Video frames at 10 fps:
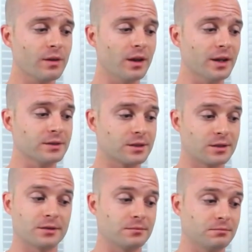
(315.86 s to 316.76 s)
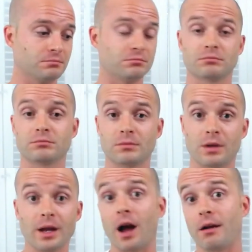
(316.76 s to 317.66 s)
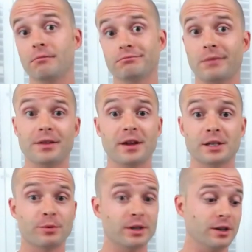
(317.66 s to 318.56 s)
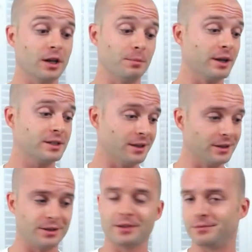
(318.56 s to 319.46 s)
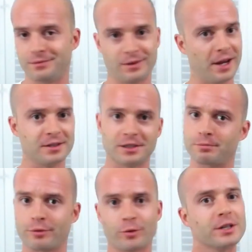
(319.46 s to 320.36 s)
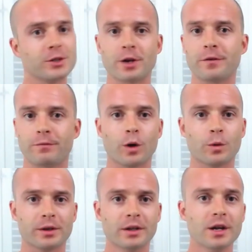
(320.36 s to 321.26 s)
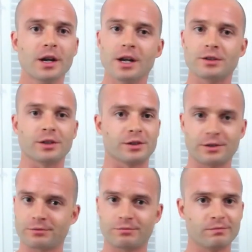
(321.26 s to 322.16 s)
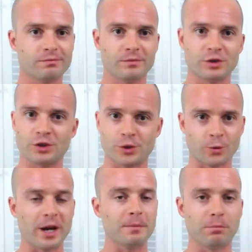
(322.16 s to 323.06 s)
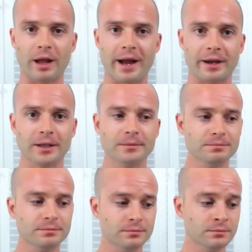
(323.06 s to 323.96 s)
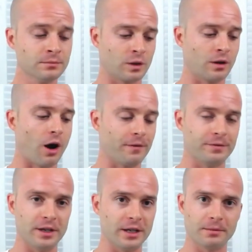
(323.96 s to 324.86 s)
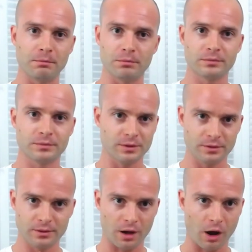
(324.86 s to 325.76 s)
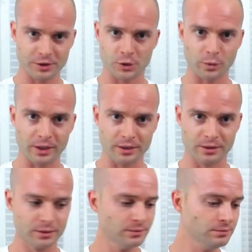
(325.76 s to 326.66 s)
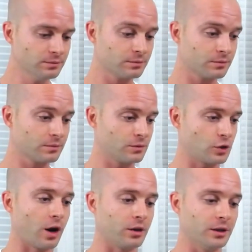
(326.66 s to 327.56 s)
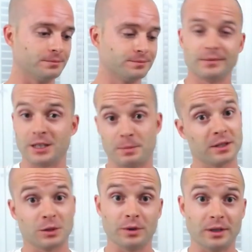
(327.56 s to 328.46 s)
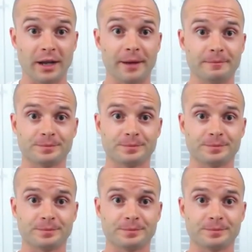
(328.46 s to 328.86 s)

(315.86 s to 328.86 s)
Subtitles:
Yeah, I think it's pretty good, but the taste is pretty straightforward. Just straight black coffee, unsweetened chocolate. That's basically what you got.